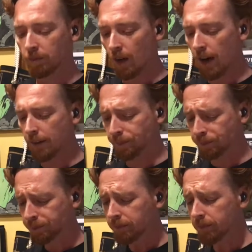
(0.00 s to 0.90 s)

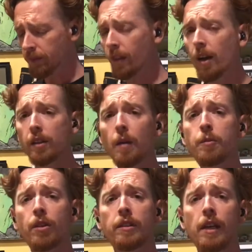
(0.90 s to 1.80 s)
Dump
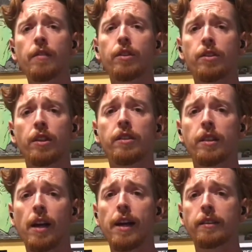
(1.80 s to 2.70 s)
Truck Diver
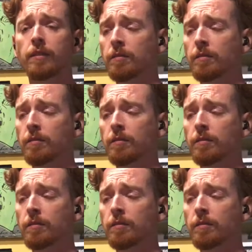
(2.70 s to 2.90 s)
69